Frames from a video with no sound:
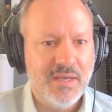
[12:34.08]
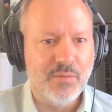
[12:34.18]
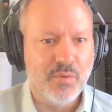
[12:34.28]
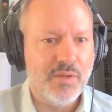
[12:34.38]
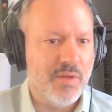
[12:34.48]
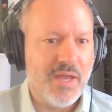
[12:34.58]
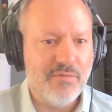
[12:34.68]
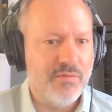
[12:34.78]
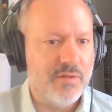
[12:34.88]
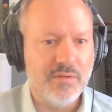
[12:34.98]
And will
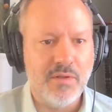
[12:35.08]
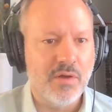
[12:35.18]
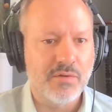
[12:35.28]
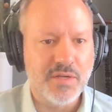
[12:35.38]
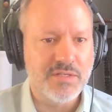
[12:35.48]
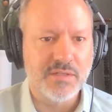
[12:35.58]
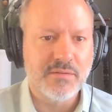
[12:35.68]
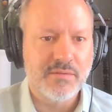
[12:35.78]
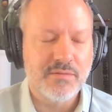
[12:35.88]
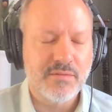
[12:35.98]
have long reaching
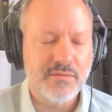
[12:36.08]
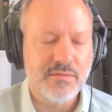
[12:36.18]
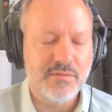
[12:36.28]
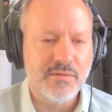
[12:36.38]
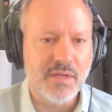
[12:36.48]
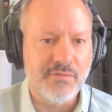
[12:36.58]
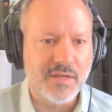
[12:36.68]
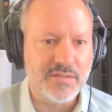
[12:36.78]
effects